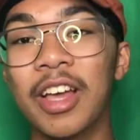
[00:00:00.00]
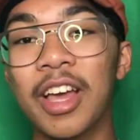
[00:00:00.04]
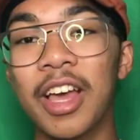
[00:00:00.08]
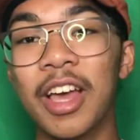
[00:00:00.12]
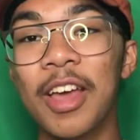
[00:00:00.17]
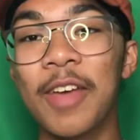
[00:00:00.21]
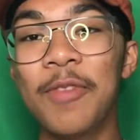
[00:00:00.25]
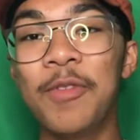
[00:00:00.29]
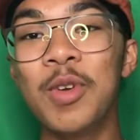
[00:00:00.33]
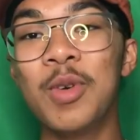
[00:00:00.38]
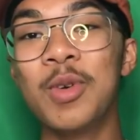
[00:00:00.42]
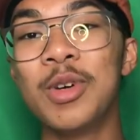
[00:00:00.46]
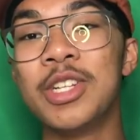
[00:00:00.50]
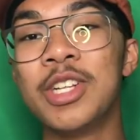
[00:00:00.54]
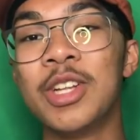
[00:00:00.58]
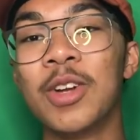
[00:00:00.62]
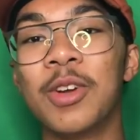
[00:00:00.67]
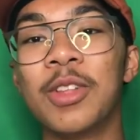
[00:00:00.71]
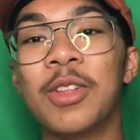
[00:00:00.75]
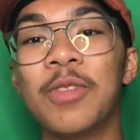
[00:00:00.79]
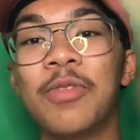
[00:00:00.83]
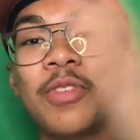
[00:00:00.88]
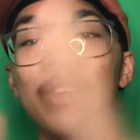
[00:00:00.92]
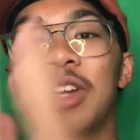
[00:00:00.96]
If you
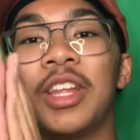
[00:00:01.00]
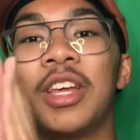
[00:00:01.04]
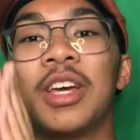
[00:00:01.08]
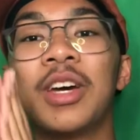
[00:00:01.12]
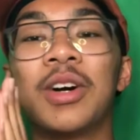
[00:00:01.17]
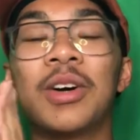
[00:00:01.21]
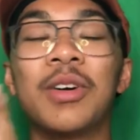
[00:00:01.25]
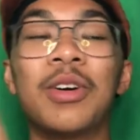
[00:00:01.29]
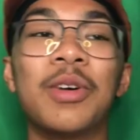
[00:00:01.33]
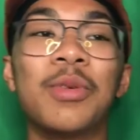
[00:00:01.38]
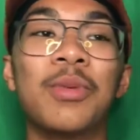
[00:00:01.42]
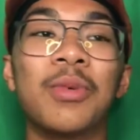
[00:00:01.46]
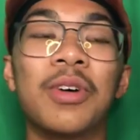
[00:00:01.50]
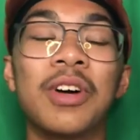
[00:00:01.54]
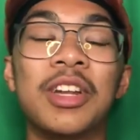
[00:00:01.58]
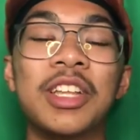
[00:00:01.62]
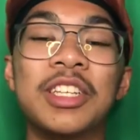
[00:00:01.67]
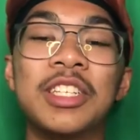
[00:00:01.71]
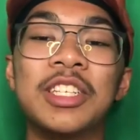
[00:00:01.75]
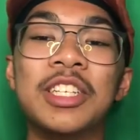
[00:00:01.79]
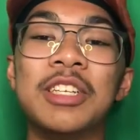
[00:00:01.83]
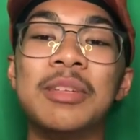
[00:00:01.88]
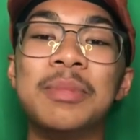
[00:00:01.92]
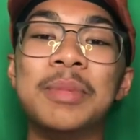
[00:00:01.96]
enjoyed the video and want to
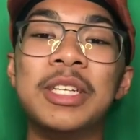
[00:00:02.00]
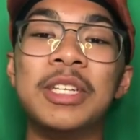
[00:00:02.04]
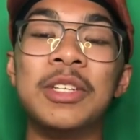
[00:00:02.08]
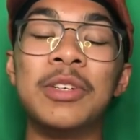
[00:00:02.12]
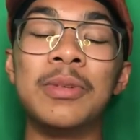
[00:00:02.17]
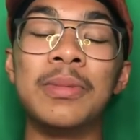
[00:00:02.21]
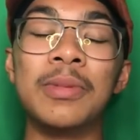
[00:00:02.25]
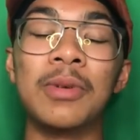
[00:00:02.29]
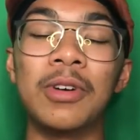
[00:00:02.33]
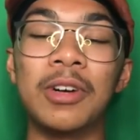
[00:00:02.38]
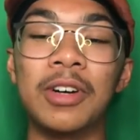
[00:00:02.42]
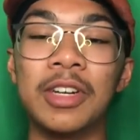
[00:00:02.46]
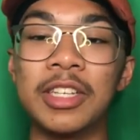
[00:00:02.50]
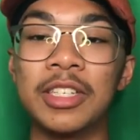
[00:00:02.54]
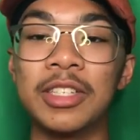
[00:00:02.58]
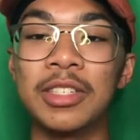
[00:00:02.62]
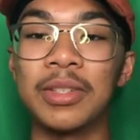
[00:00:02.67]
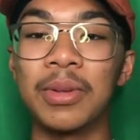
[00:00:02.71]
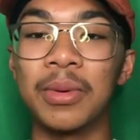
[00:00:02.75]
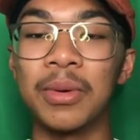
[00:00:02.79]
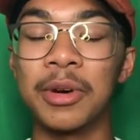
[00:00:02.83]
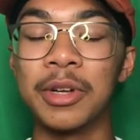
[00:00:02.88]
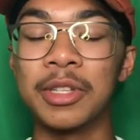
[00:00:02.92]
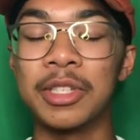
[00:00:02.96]
see me do more of these
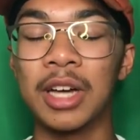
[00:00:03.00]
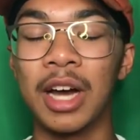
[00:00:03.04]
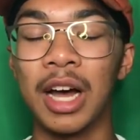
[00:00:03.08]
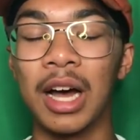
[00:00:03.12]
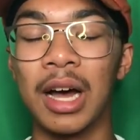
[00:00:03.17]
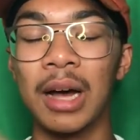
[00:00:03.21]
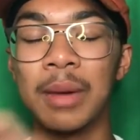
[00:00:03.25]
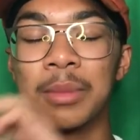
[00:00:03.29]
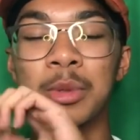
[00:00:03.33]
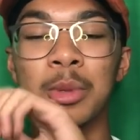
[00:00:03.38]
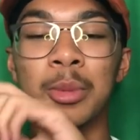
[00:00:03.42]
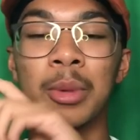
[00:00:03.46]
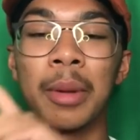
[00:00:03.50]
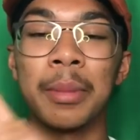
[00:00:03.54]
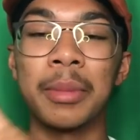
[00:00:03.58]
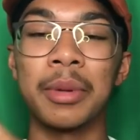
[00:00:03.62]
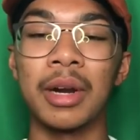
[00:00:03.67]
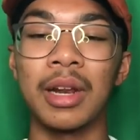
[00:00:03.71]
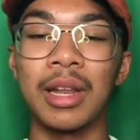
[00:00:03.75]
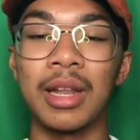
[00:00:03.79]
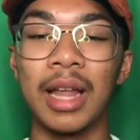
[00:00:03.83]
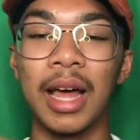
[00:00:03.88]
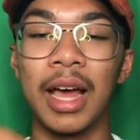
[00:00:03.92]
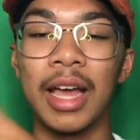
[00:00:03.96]
story times, remember
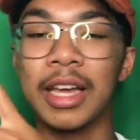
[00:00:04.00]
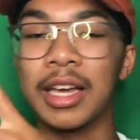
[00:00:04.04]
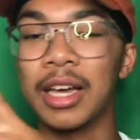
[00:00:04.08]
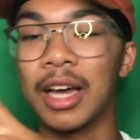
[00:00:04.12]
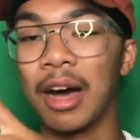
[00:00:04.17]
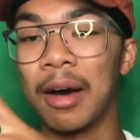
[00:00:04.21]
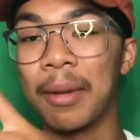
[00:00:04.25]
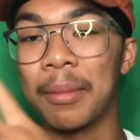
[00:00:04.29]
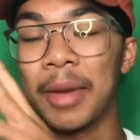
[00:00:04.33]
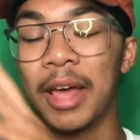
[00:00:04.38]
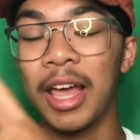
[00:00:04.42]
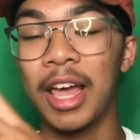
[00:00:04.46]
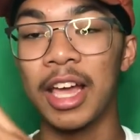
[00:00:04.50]
to like, comment,